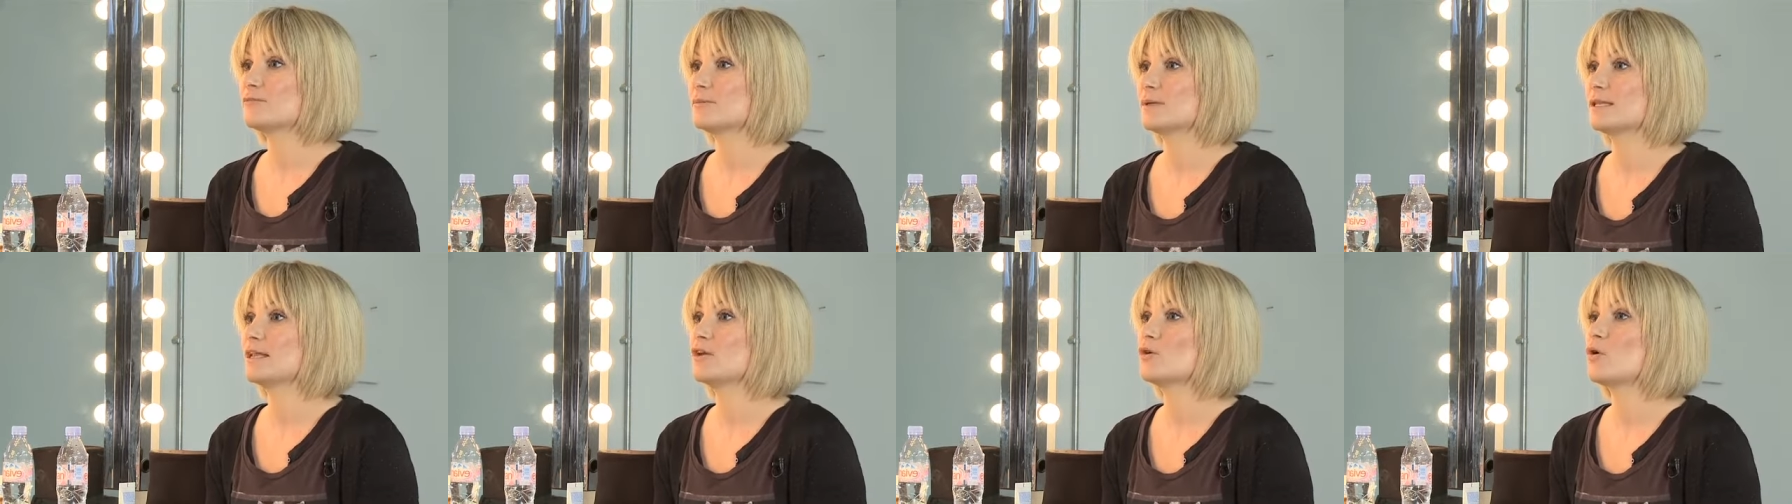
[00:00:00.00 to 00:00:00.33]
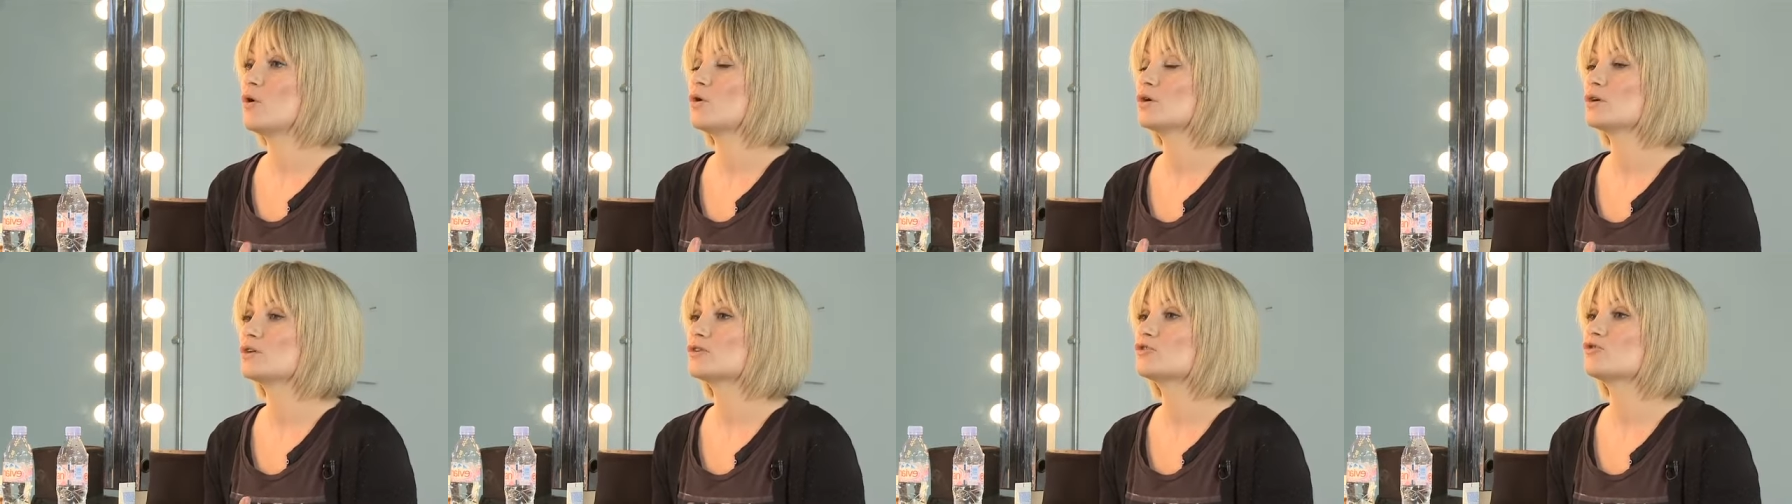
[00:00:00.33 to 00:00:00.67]
but they're
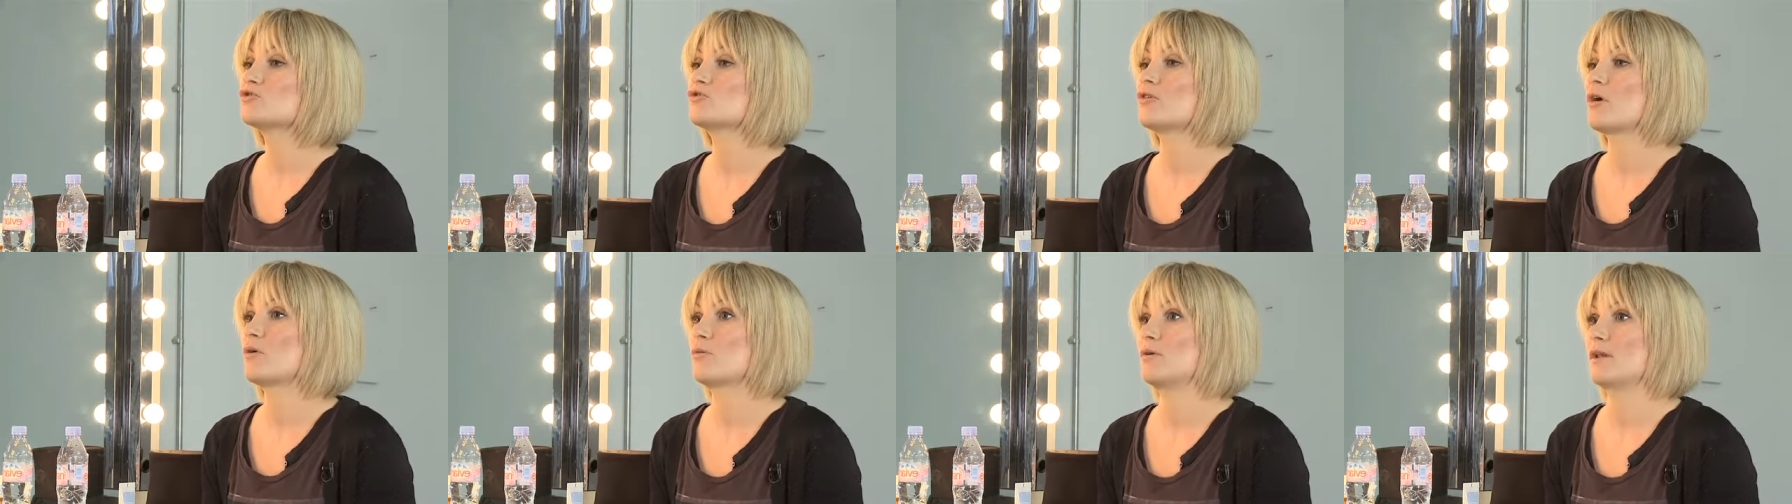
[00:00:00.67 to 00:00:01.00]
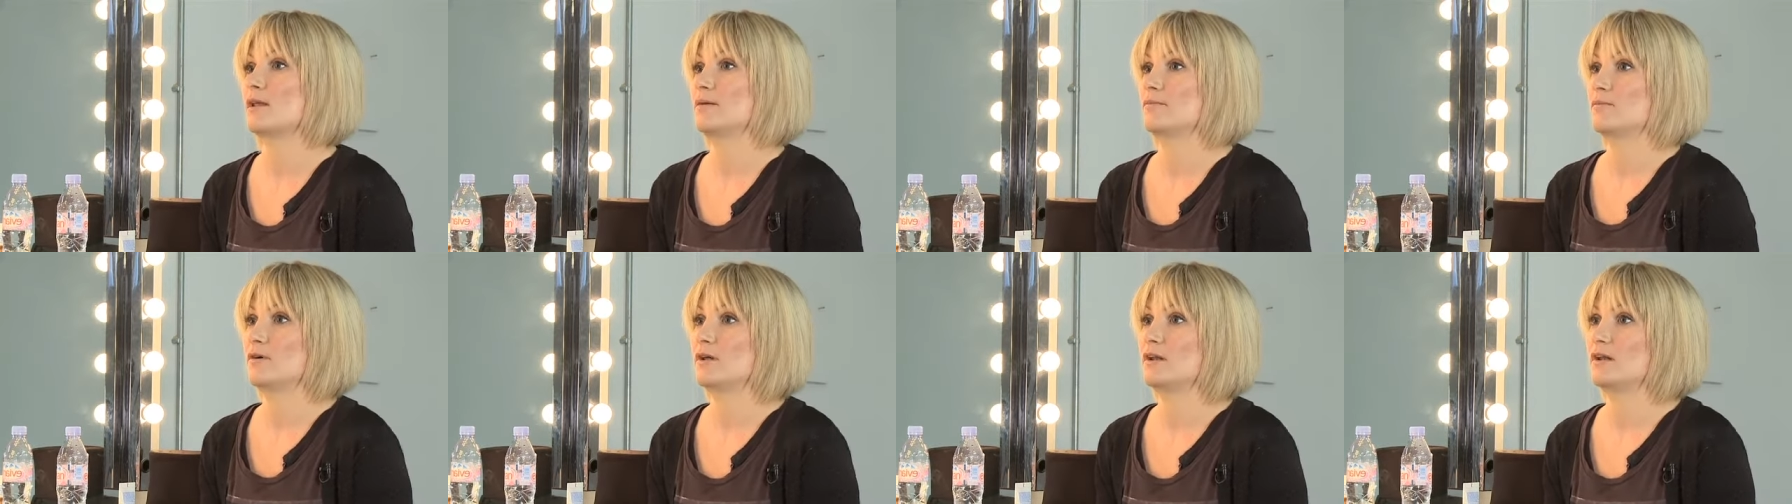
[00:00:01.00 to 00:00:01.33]
not
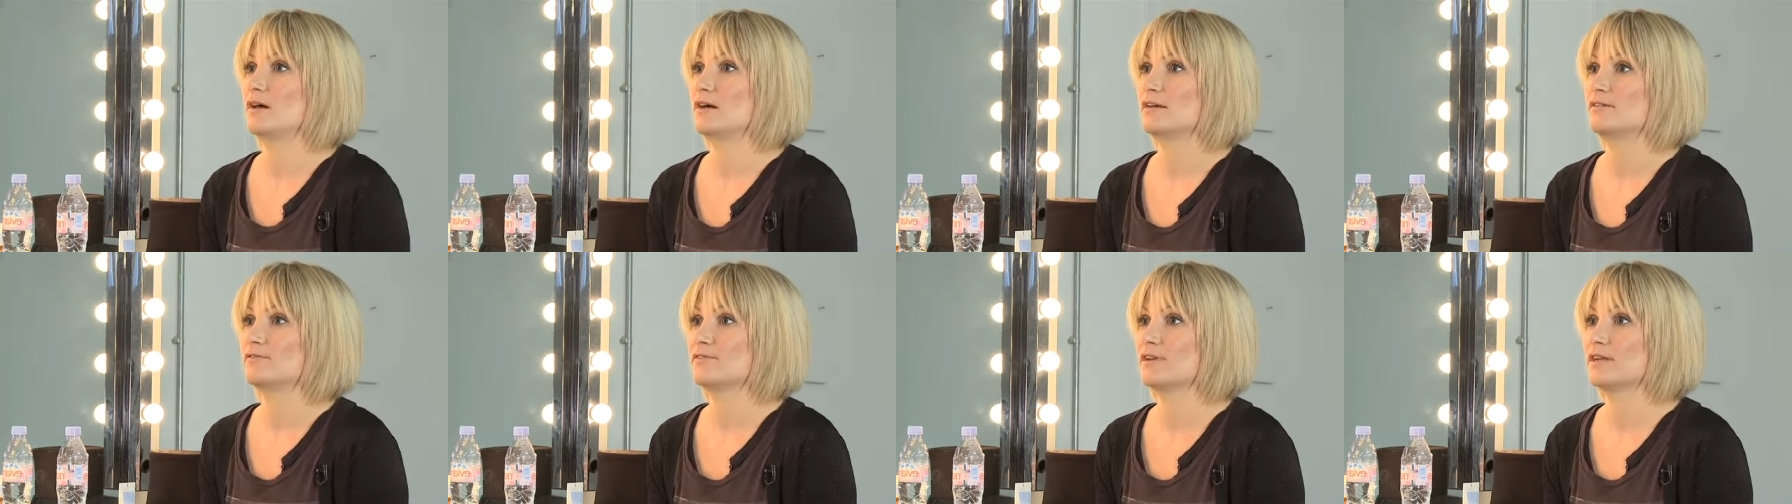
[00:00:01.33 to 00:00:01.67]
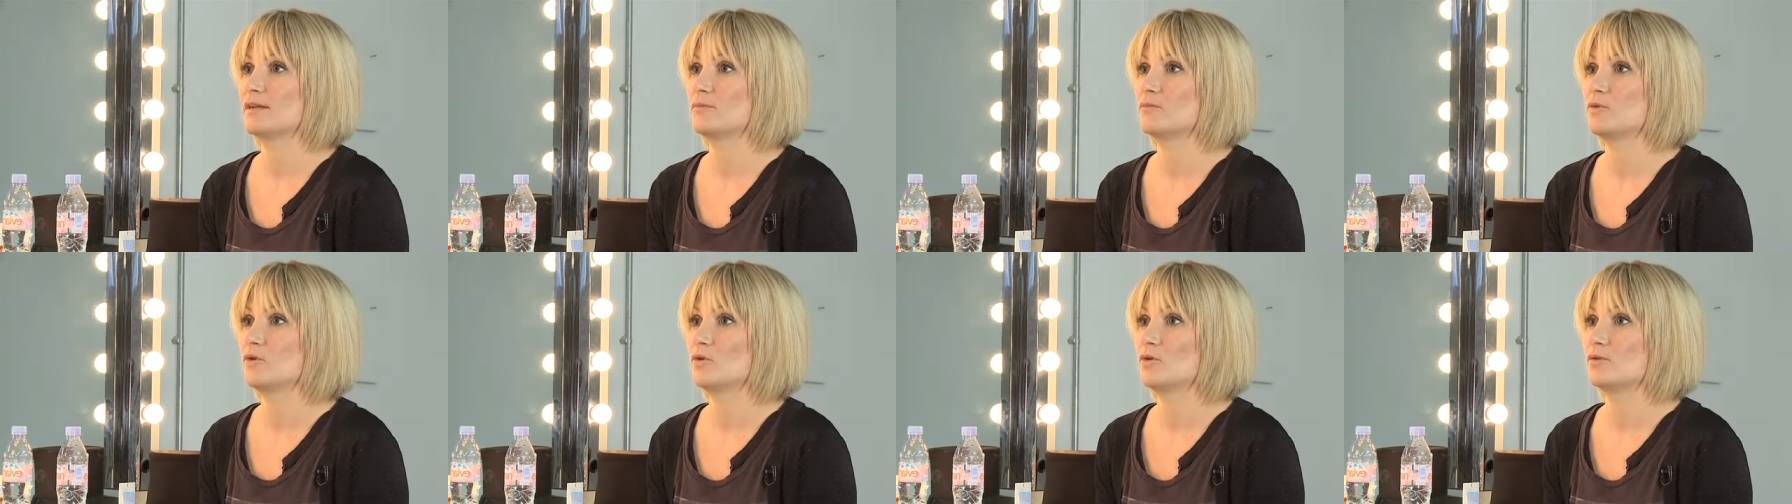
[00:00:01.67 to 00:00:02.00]
controlling my life
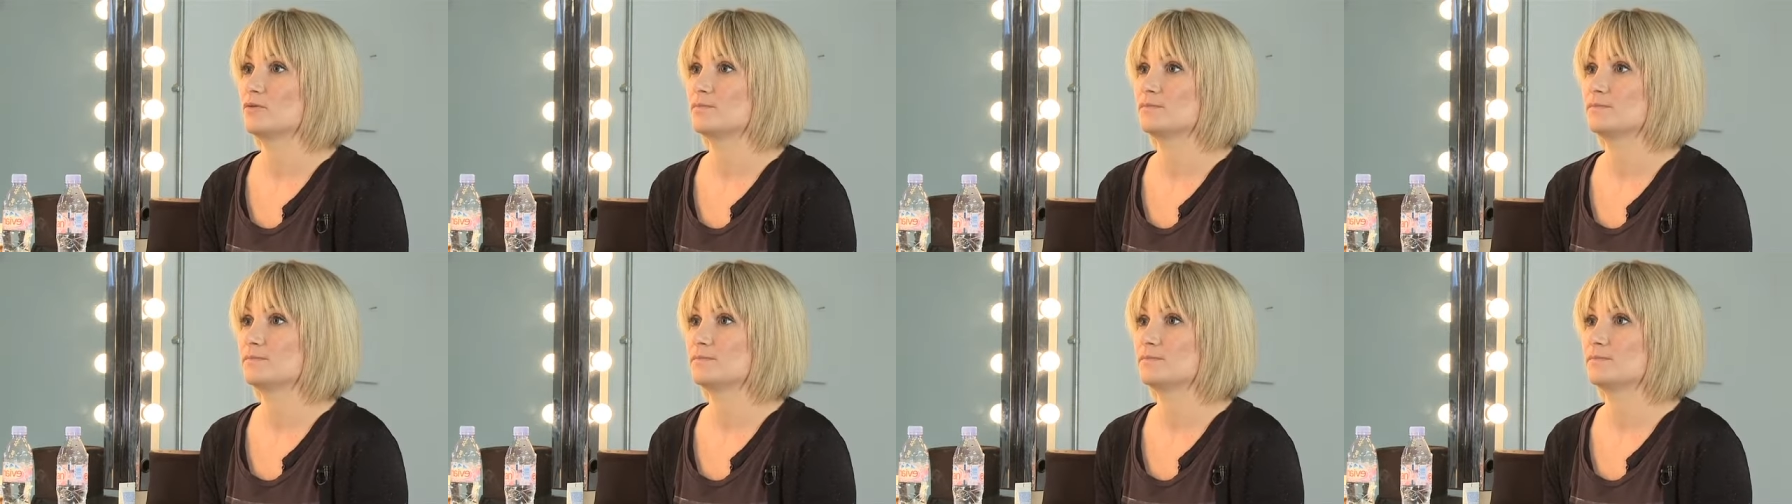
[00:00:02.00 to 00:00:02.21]
anymore.